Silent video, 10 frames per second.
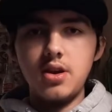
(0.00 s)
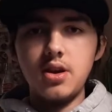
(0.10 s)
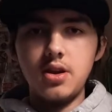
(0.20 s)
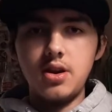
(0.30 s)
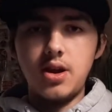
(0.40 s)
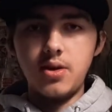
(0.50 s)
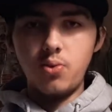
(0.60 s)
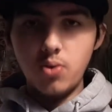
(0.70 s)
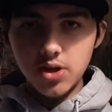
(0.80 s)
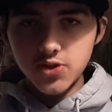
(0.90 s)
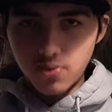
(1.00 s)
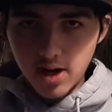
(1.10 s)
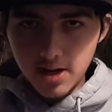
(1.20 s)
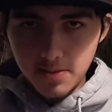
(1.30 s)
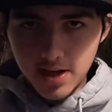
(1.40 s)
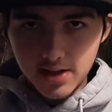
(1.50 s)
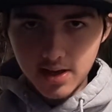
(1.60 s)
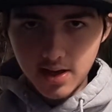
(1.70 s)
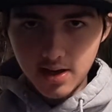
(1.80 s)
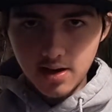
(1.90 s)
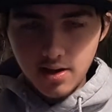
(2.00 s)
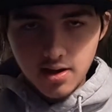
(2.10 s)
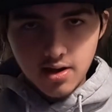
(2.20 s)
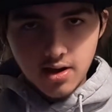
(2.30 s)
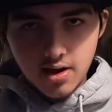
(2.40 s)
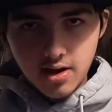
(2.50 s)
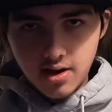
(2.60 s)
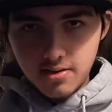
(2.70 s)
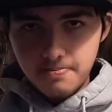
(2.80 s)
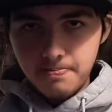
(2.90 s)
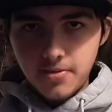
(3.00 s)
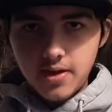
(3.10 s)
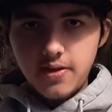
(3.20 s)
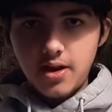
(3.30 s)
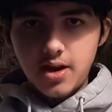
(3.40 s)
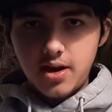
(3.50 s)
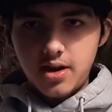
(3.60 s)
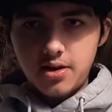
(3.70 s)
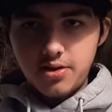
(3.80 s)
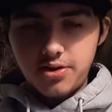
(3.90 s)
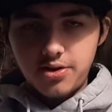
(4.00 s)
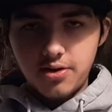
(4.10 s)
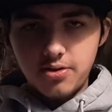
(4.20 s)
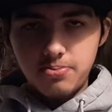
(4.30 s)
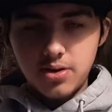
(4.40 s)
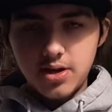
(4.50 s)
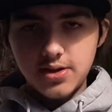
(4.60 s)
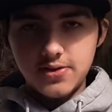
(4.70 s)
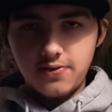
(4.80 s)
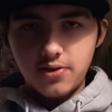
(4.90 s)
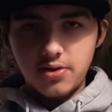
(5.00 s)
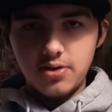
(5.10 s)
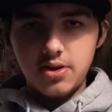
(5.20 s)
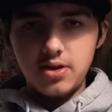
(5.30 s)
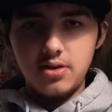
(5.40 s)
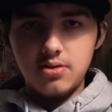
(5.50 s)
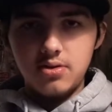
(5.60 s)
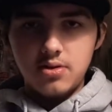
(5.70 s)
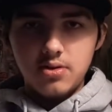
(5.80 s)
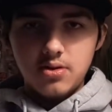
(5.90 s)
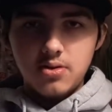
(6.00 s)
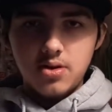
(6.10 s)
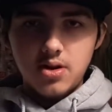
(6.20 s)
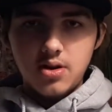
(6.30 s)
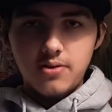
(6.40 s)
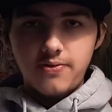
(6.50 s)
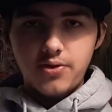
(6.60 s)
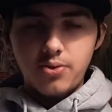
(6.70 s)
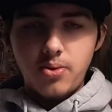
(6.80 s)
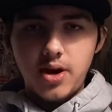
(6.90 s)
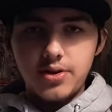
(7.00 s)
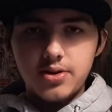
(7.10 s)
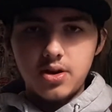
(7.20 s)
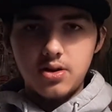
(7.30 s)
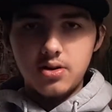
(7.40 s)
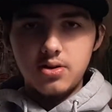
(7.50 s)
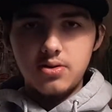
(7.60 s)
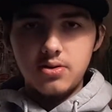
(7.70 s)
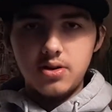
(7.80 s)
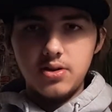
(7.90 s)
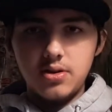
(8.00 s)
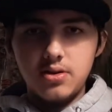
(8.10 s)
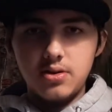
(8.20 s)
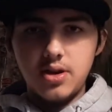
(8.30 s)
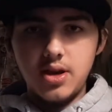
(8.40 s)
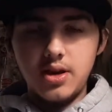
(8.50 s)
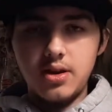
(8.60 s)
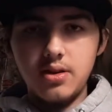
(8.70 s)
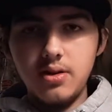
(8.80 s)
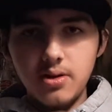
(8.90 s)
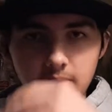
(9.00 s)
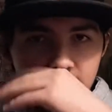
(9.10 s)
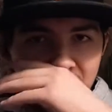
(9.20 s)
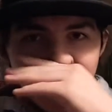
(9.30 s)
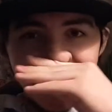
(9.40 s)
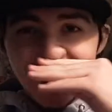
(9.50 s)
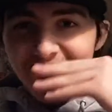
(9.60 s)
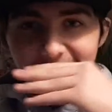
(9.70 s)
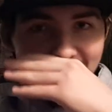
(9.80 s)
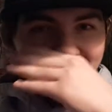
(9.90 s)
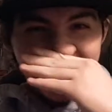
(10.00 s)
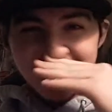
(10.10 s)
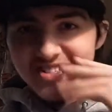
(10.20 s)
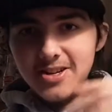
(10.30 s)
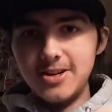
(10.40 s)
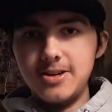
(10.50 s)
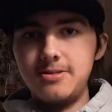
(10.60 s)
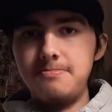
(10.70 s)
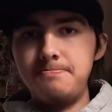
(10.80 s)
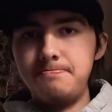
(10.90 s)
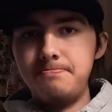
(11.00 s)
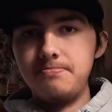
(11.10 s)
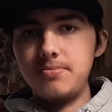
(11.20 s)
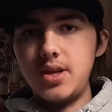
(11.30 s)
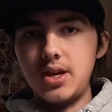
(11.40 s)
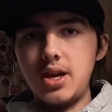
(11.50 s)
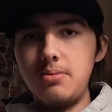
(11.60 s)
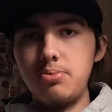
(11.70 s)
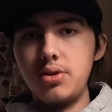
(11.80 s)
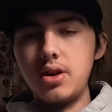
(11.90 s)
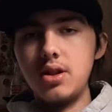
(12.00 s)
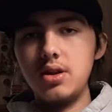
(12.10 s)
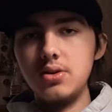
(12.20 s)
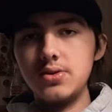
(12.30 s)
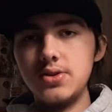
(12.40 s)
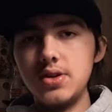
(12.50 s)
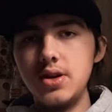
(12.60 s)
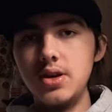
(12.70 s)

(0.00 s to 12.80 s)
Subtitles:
And I was right about that. They got third place for the wild card in the NL. And they came pretty close.